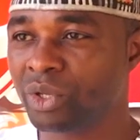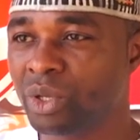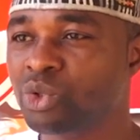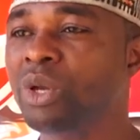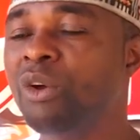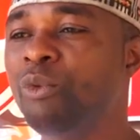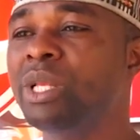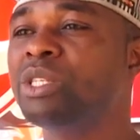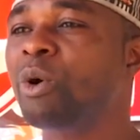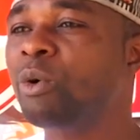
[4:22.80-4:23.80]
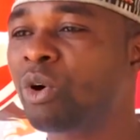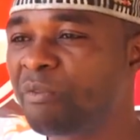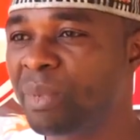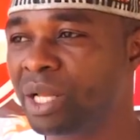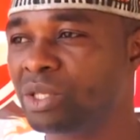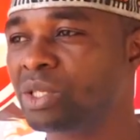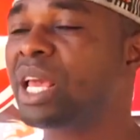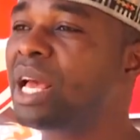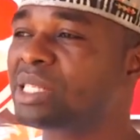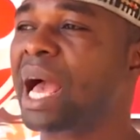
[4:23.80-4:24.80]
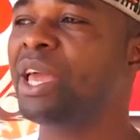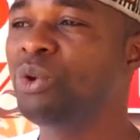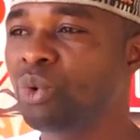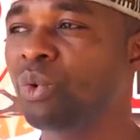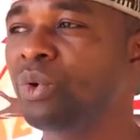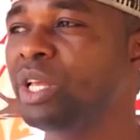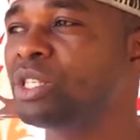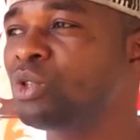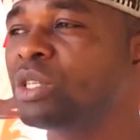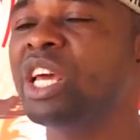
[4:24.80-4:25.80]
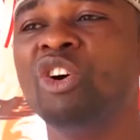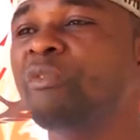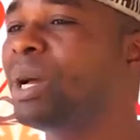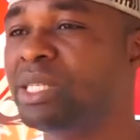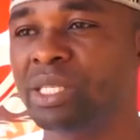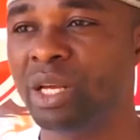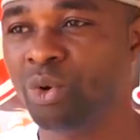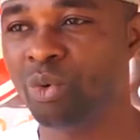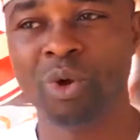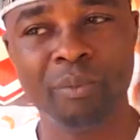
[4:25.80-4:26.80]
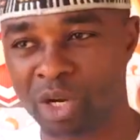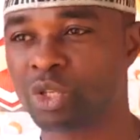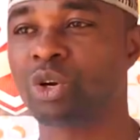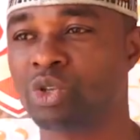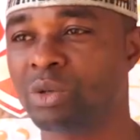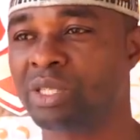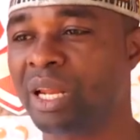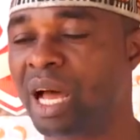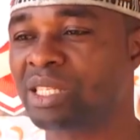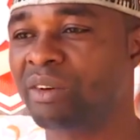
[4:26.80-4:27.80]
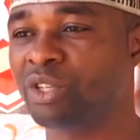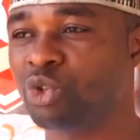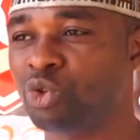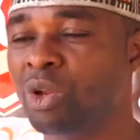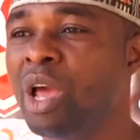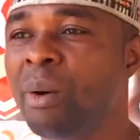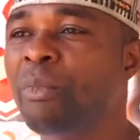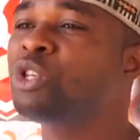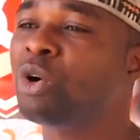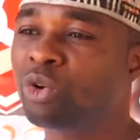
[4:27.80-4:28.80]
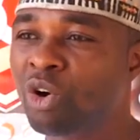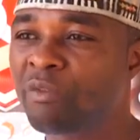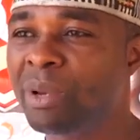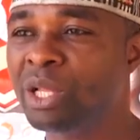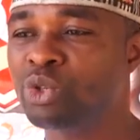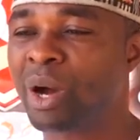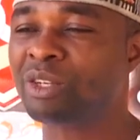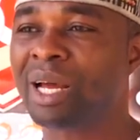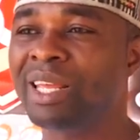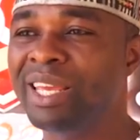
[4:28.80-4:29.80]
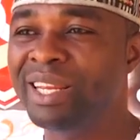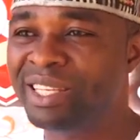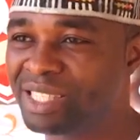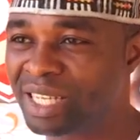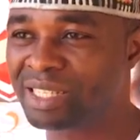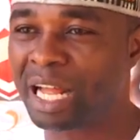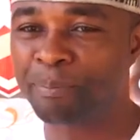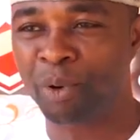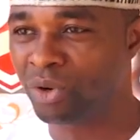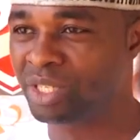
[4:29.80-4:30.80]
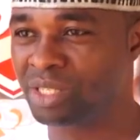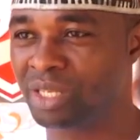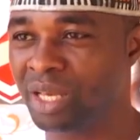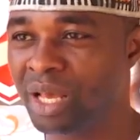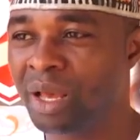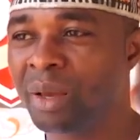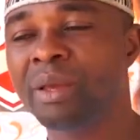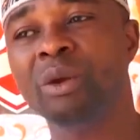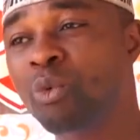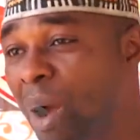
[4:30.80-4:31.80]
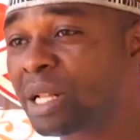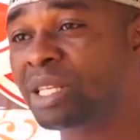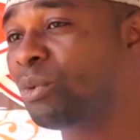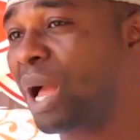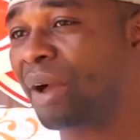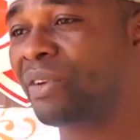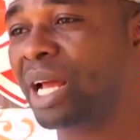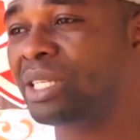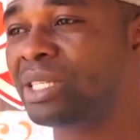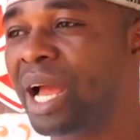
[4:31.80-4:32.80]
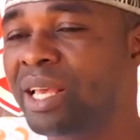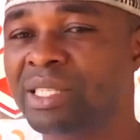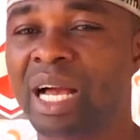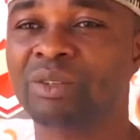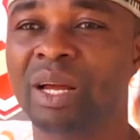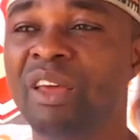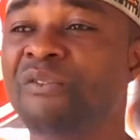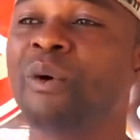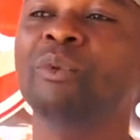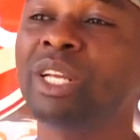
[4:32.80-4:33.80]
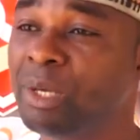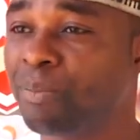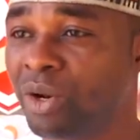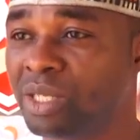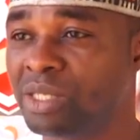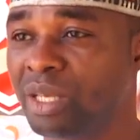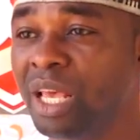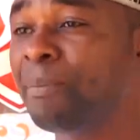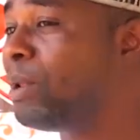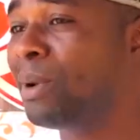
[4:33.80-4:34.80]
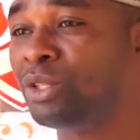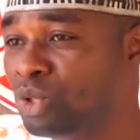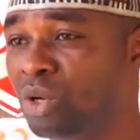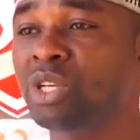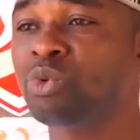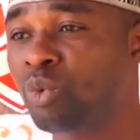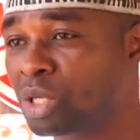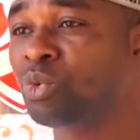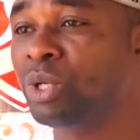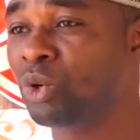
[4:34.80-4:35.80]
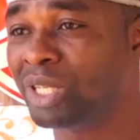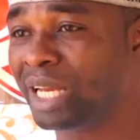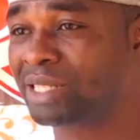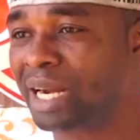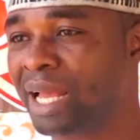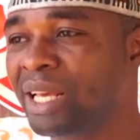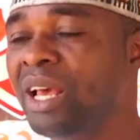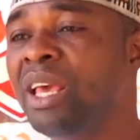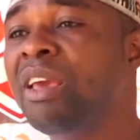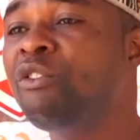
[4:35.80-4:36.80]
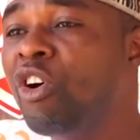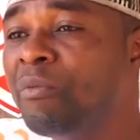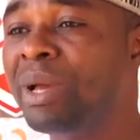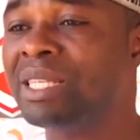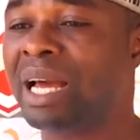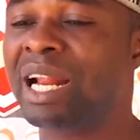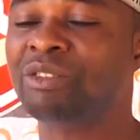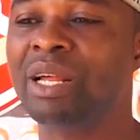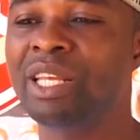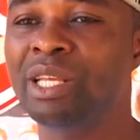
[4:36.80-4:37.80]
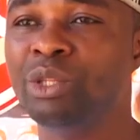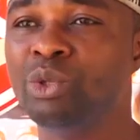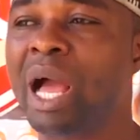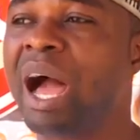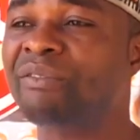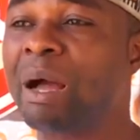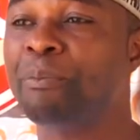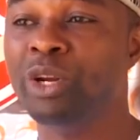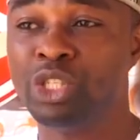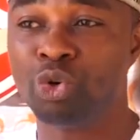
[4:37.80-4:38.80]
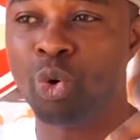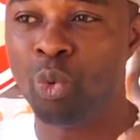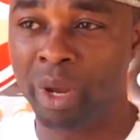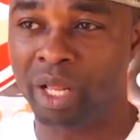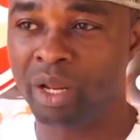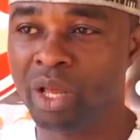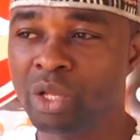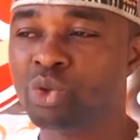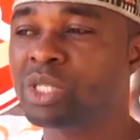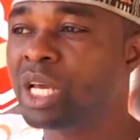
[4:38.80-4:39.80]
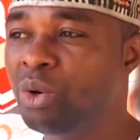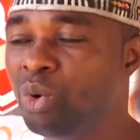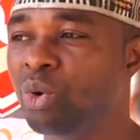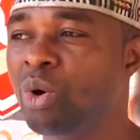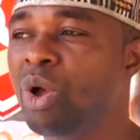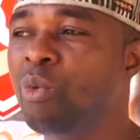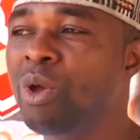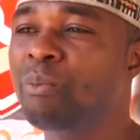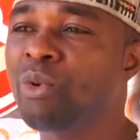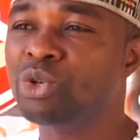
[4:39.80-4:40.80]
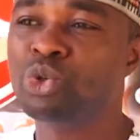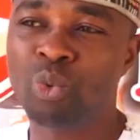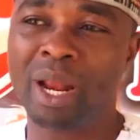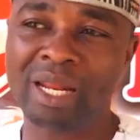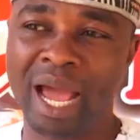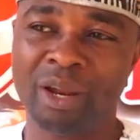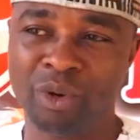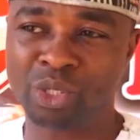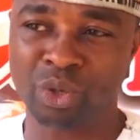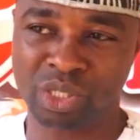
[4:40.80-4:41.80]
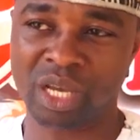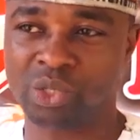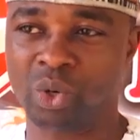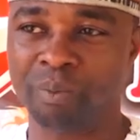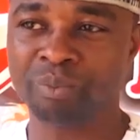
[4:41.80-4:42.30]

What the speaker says: So it's on government. Yes, I know it's not a government thing alone. We must also tell ourselves the truth. But it's on government to actually initiate that policy. One thing we have in Nigeria is actually formulating policy. Implementation is what we don't get right. If government can actually have that political will to say, look, we must do well in our education sector,